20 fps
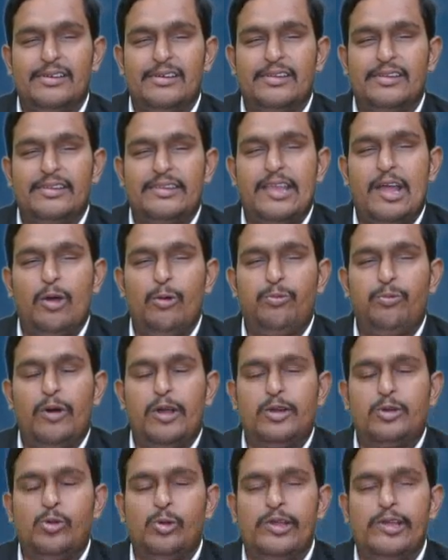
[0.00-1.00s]
Now
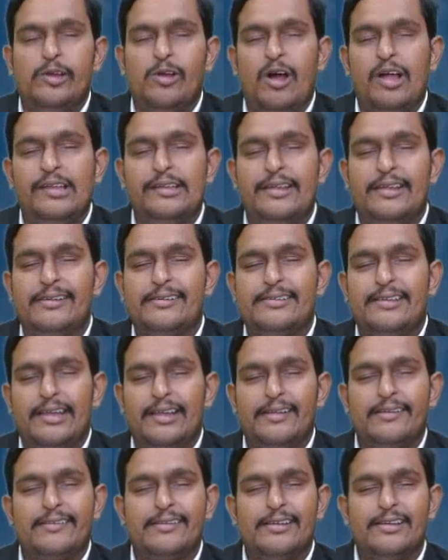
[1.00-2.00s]
for doing all these
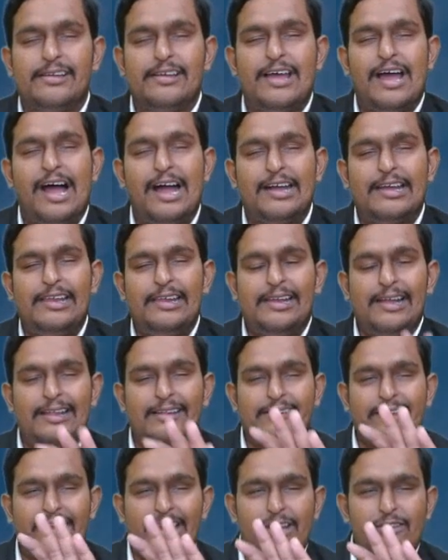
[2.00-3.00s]
things,
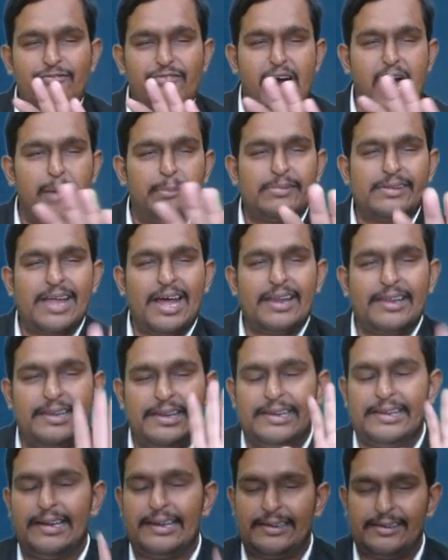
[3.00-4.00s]
agricultural farms are
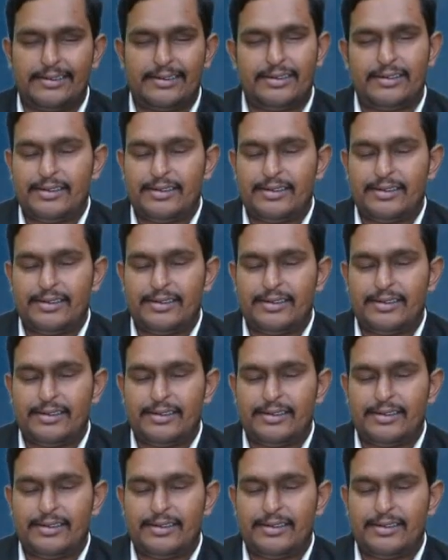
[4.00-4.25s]
needed.